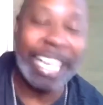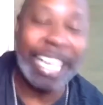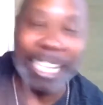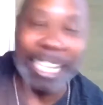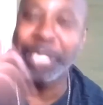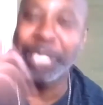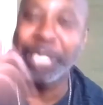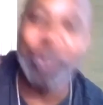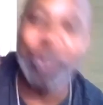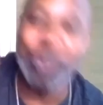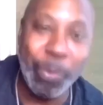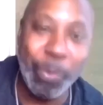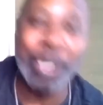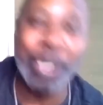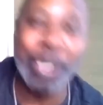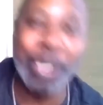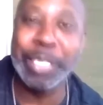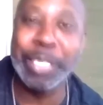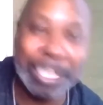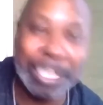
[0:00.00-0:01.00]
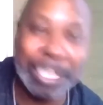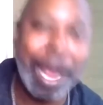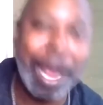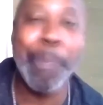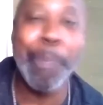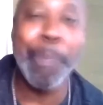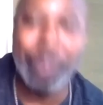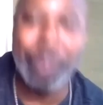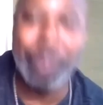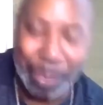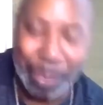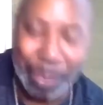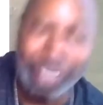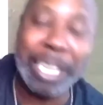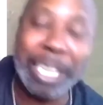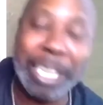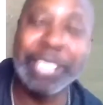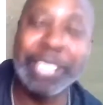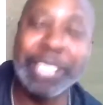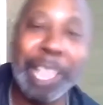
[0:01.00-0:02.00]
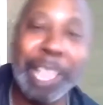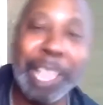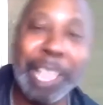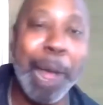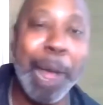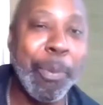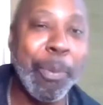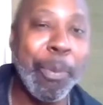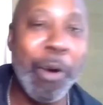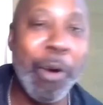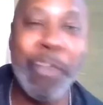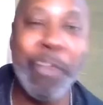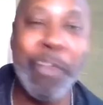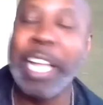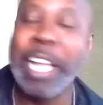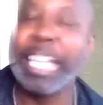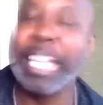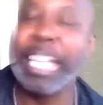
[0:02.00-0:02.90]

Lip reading: each one stop, each stop off